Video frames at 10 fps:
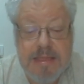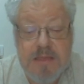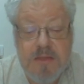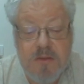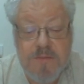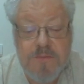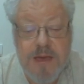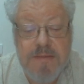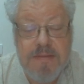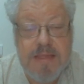These are the
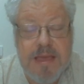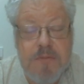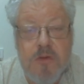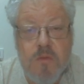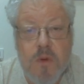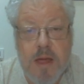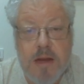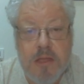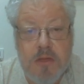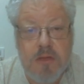5 steps you want
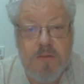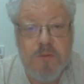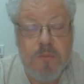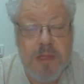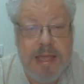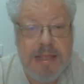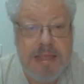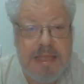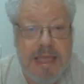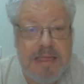to use for
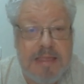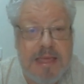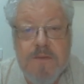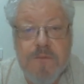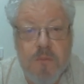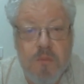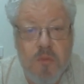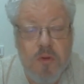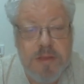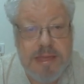planning the essay. For
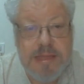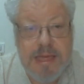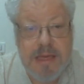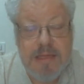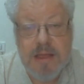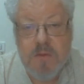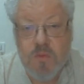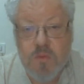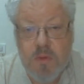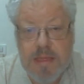more details, I
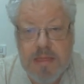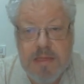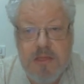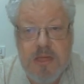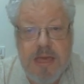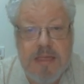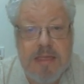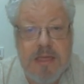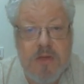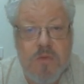really suggest
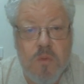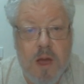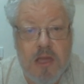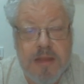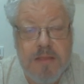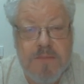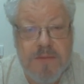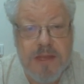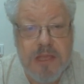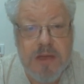that you watch the
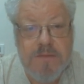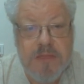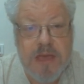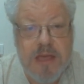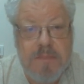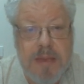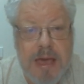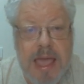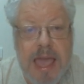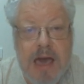video I've done
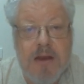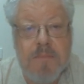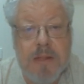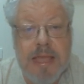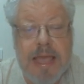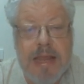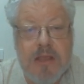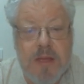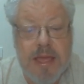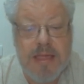about how to plan
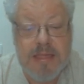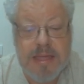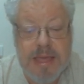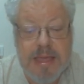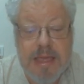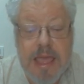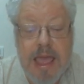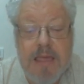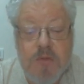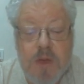your essay,
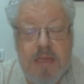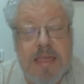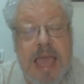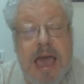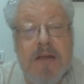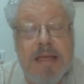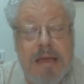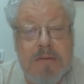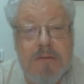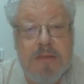as well as how to
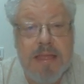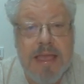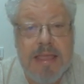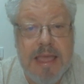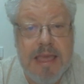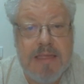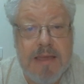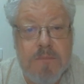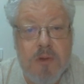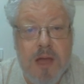understand the
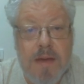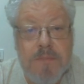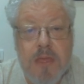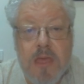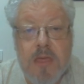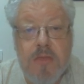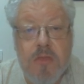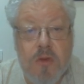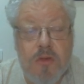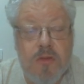essay prompt.
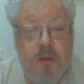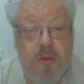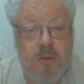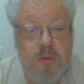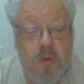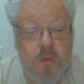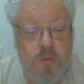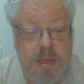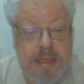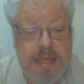Those go
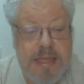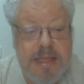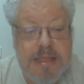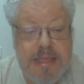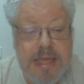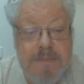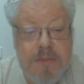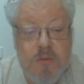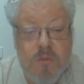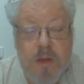really in depth
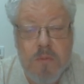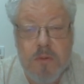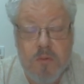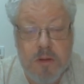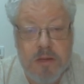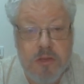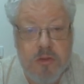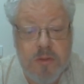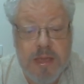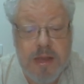to what we're going to
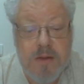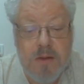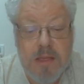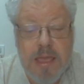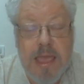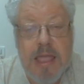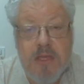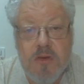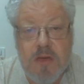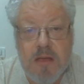do here, and
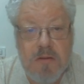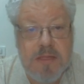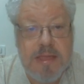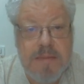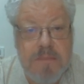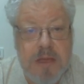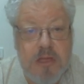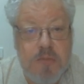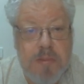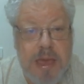you'll understand
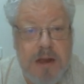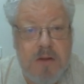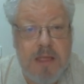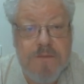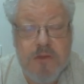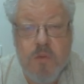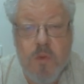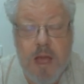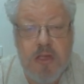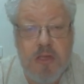much better if you
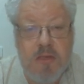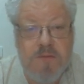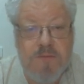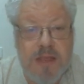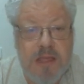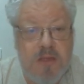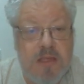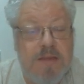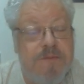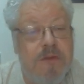watch those videos.
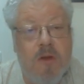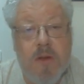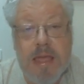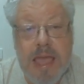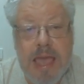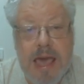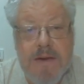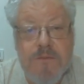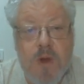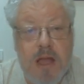And if you already
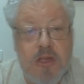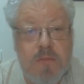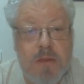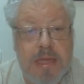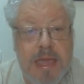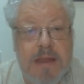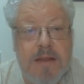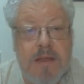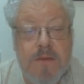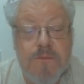have, watch them
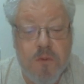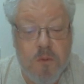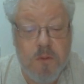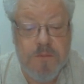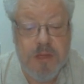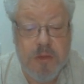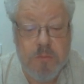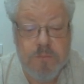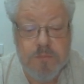again for review.